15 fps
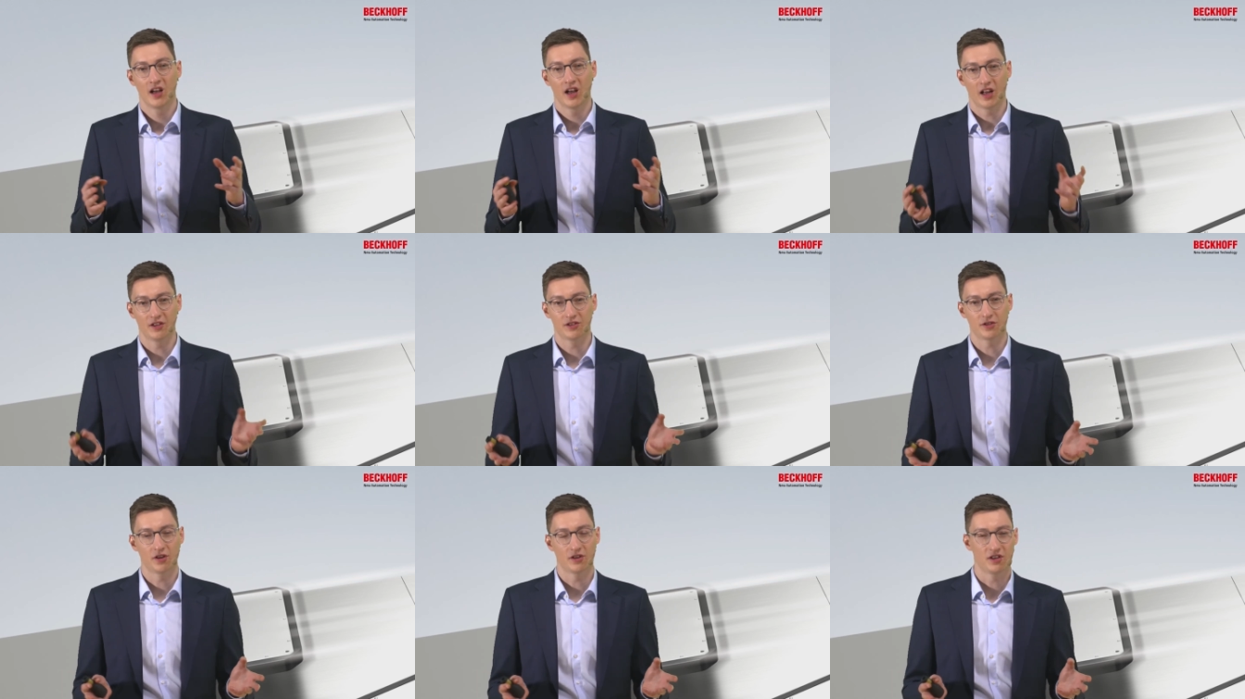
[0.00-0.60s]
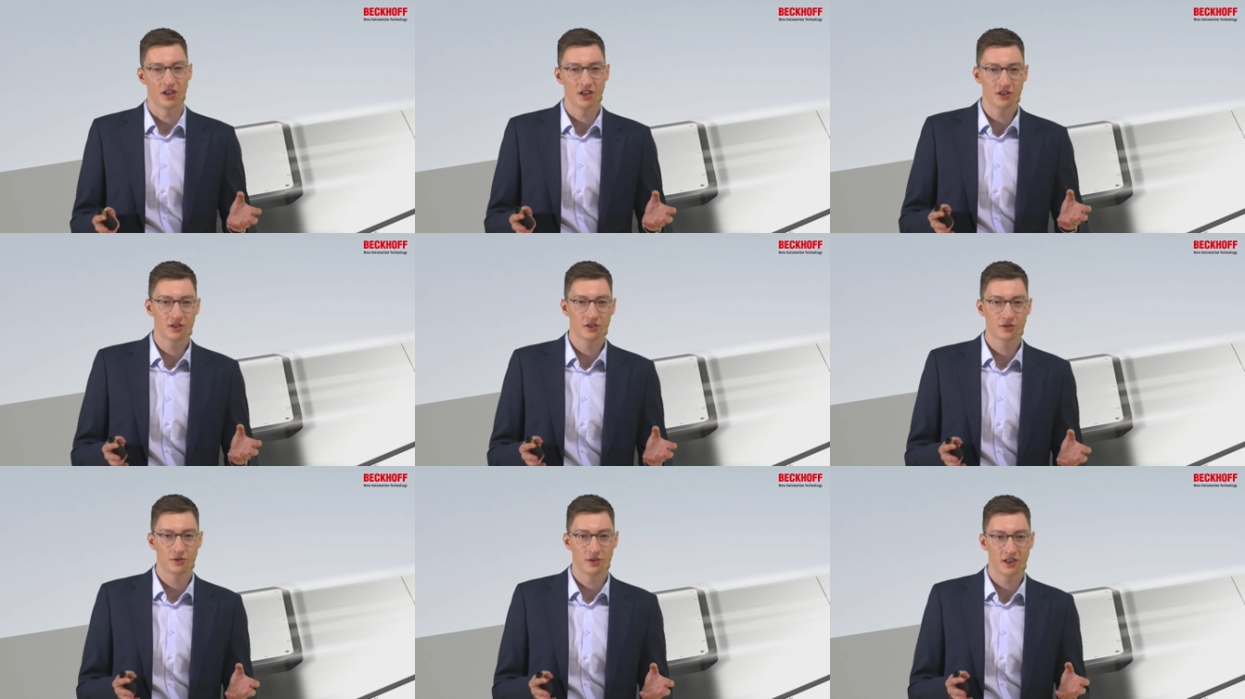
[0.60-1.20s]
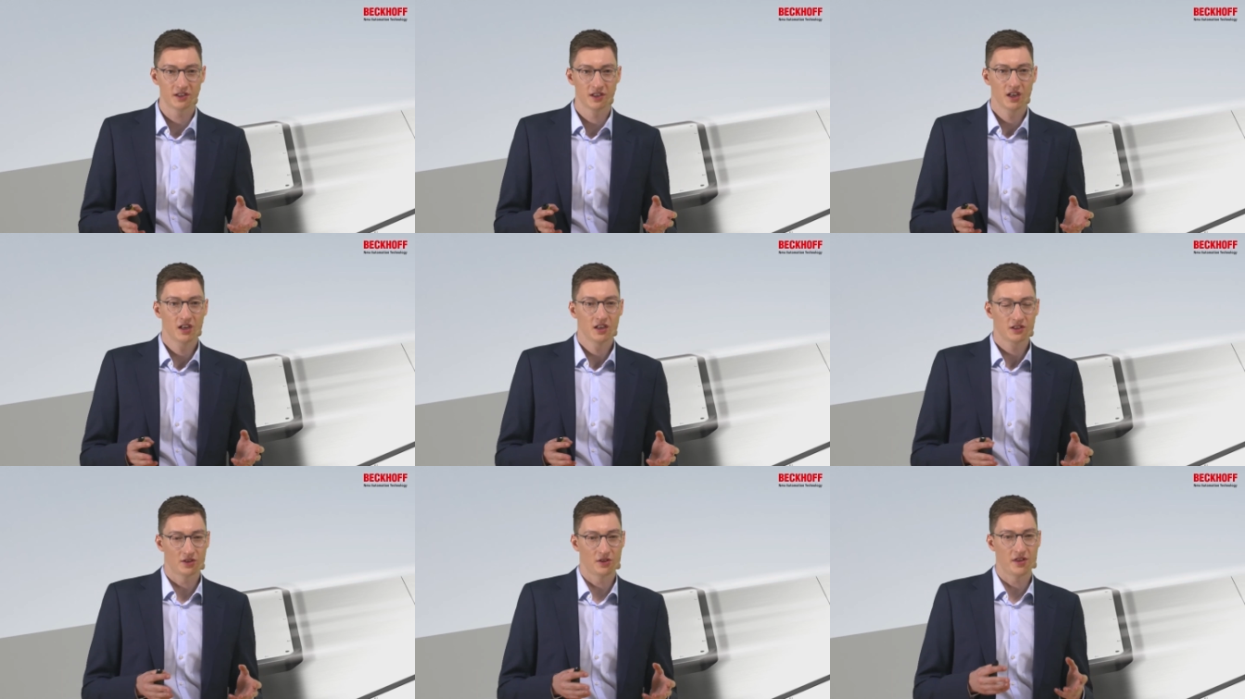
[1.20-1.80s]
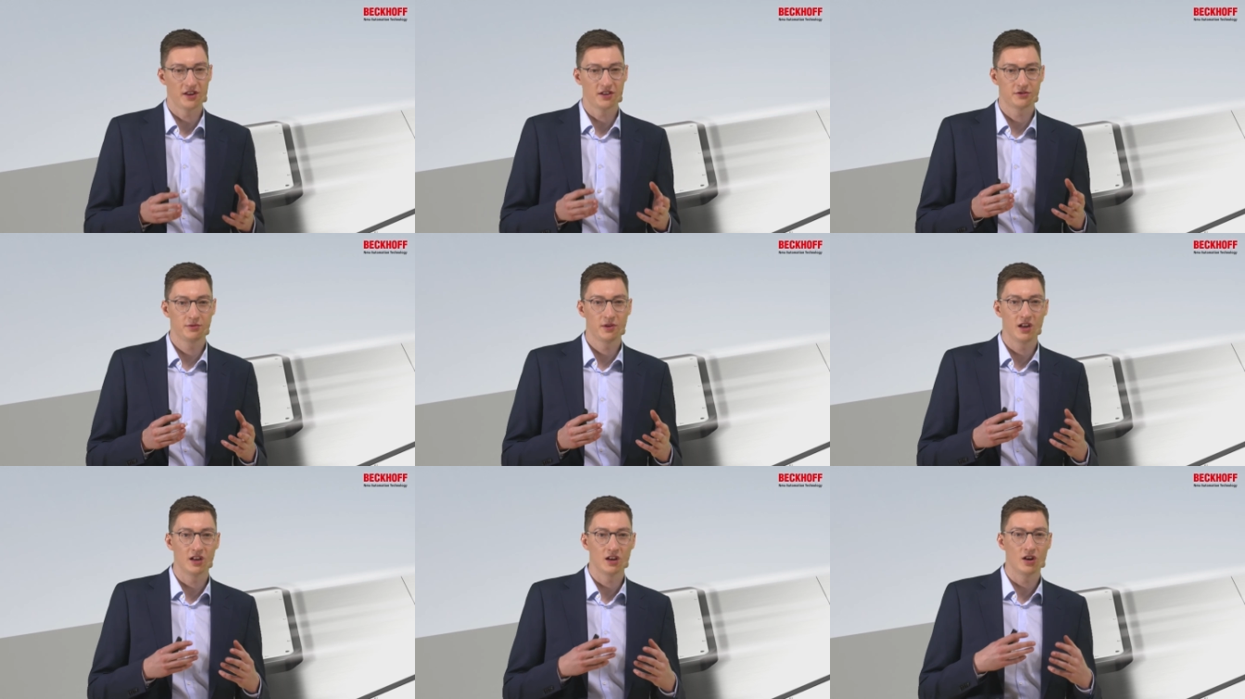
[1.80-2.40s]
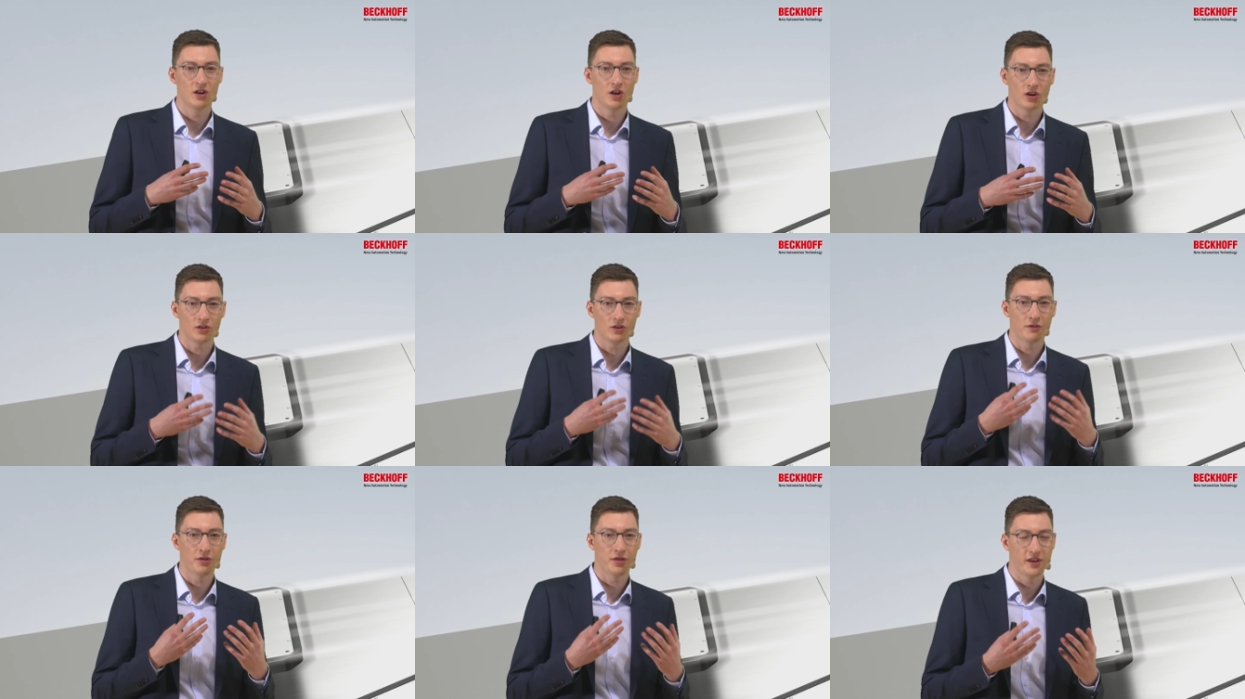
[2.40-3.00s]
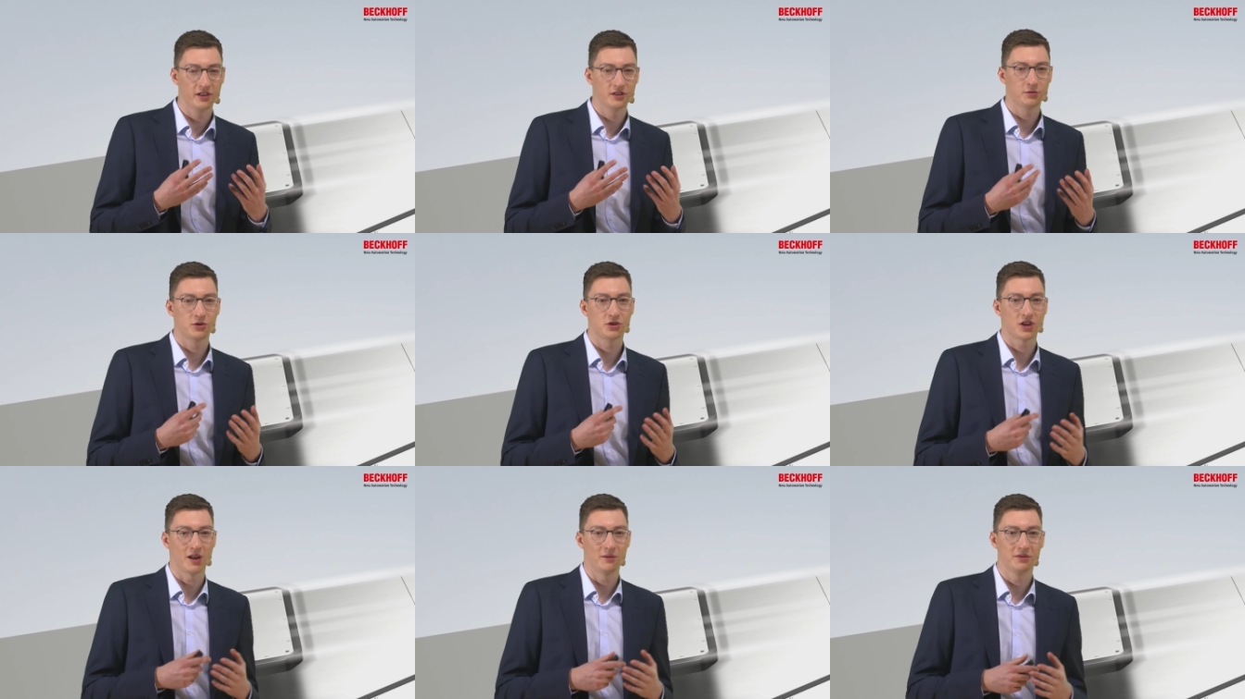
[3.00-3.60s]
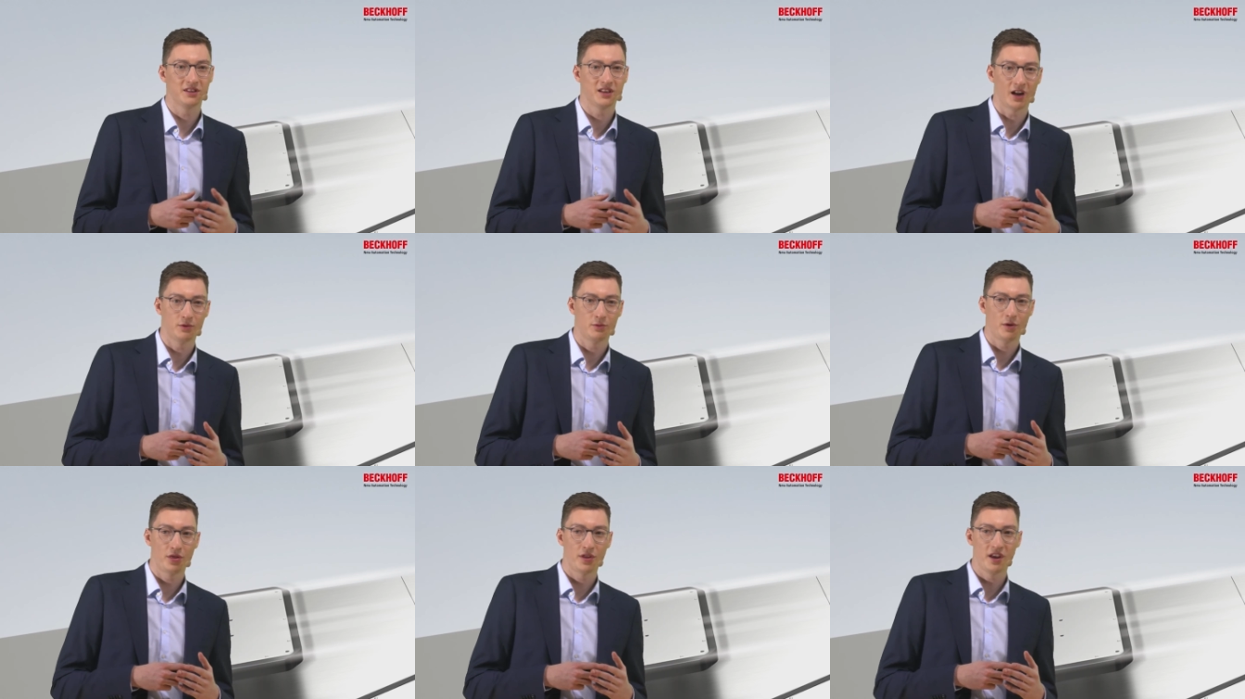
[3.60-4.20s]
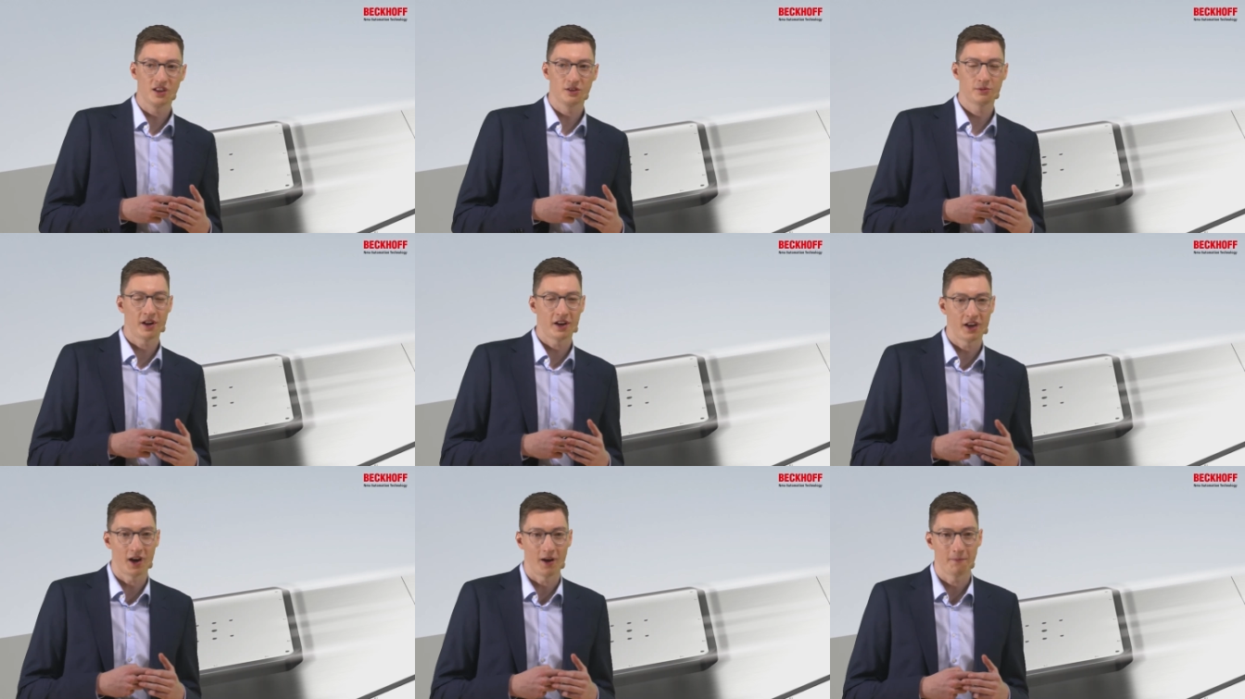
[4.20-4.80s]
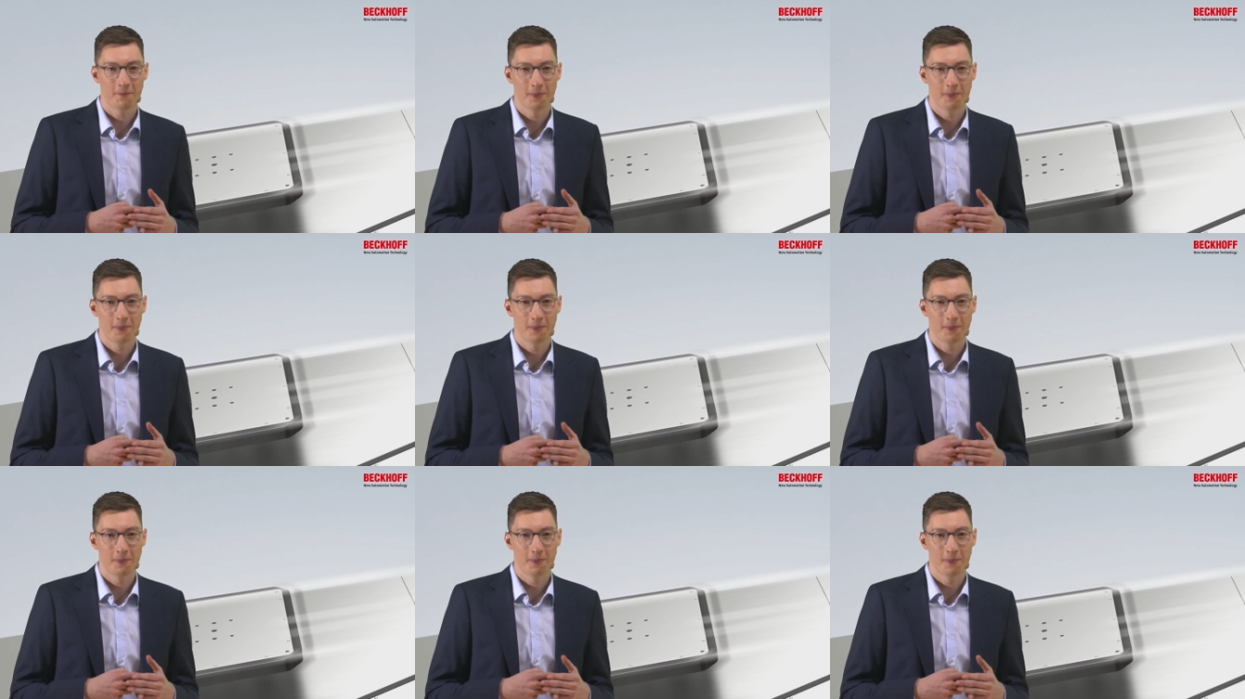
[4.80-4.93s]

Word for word: and certain industries, so there's really a lot of things which can be done with the XPlanar.